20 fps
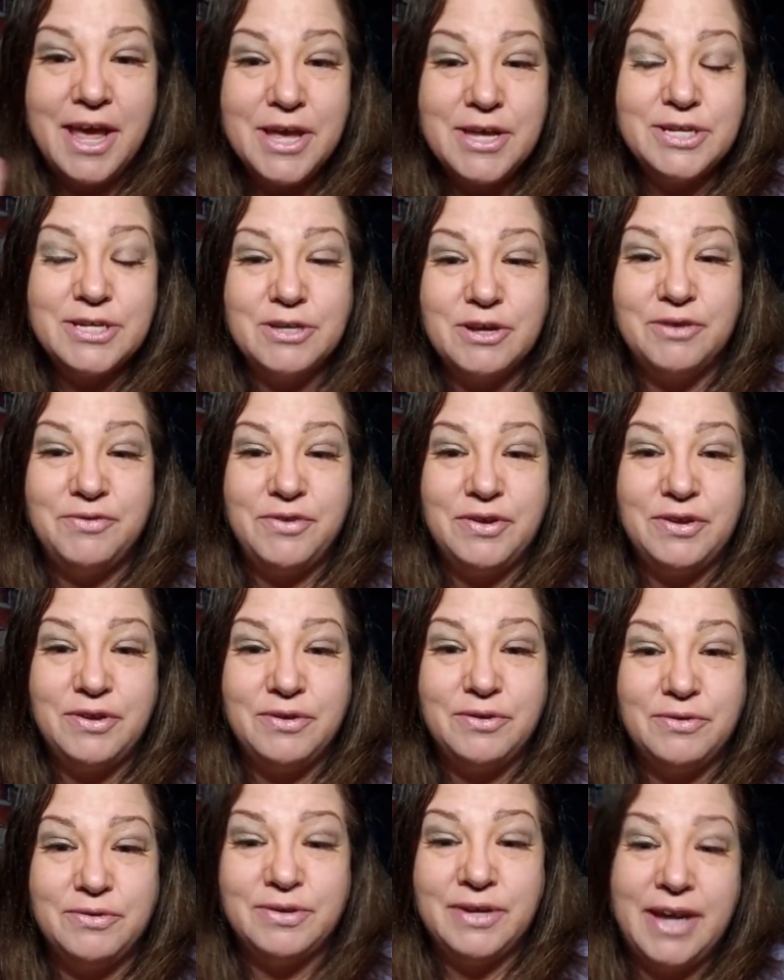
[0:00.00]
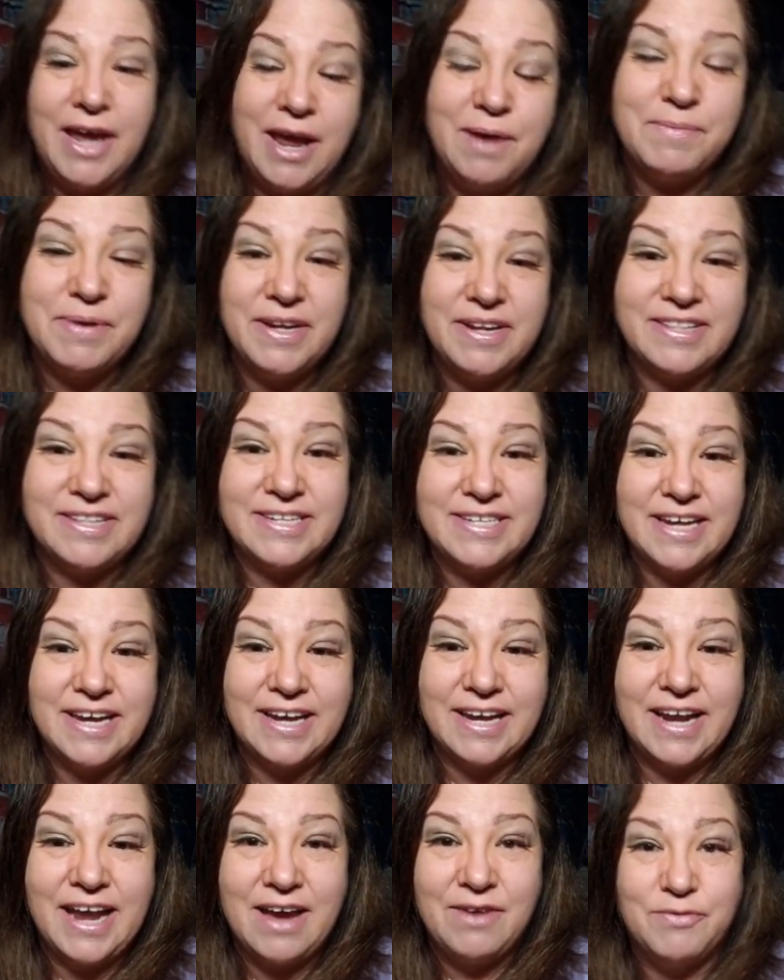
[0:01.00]
So if you came into the
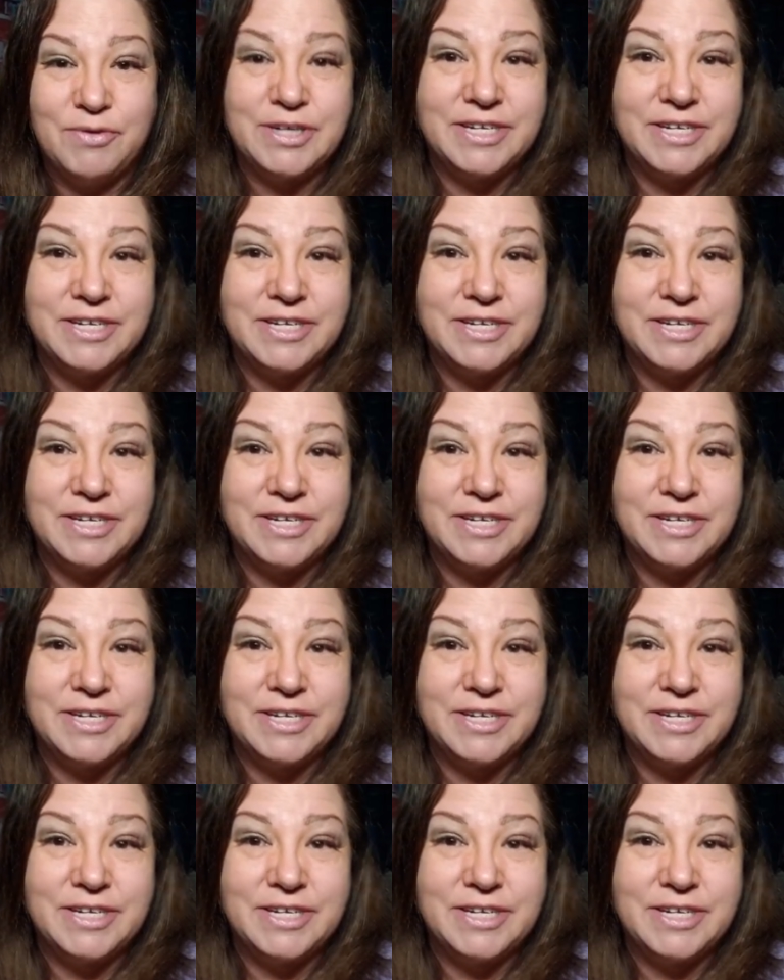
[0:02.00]
second half,